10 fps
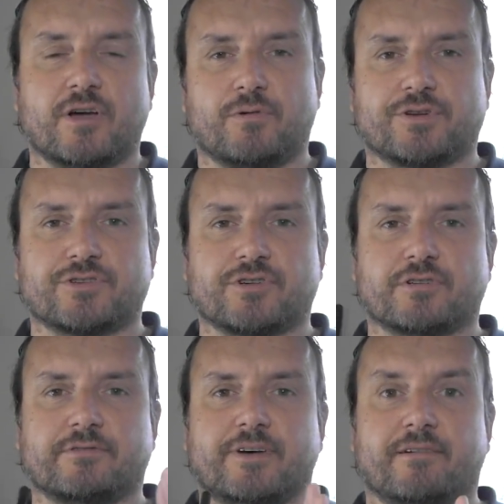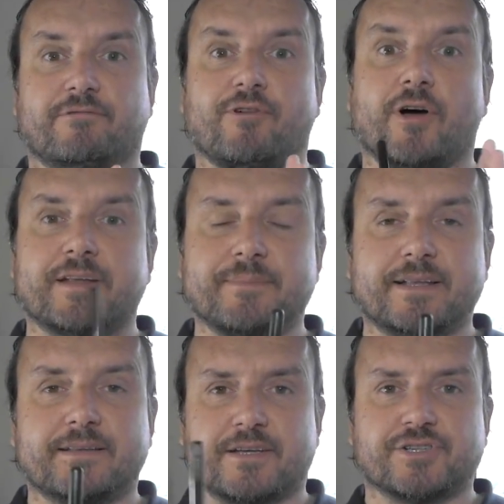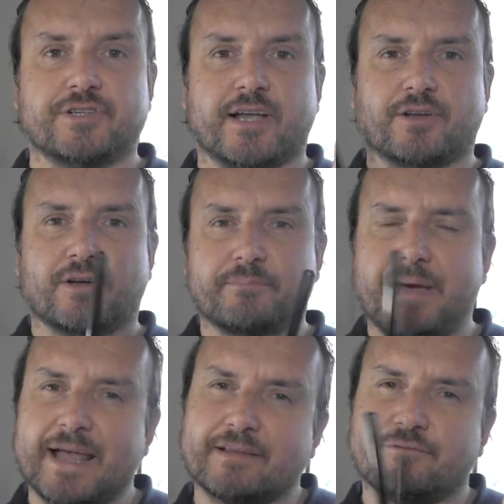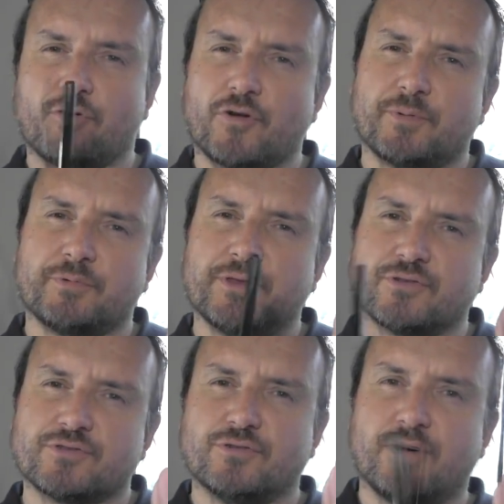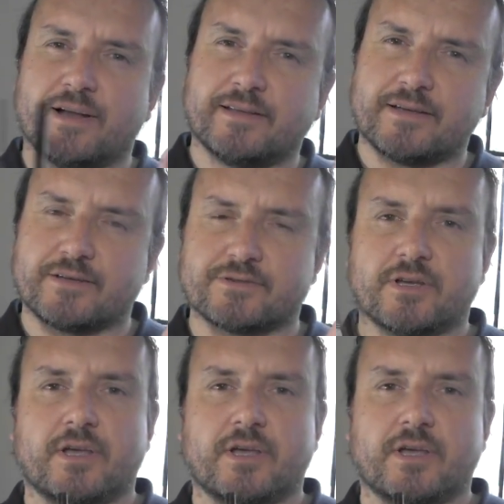which is sort of a void meditation and going back and forth between those two ideas.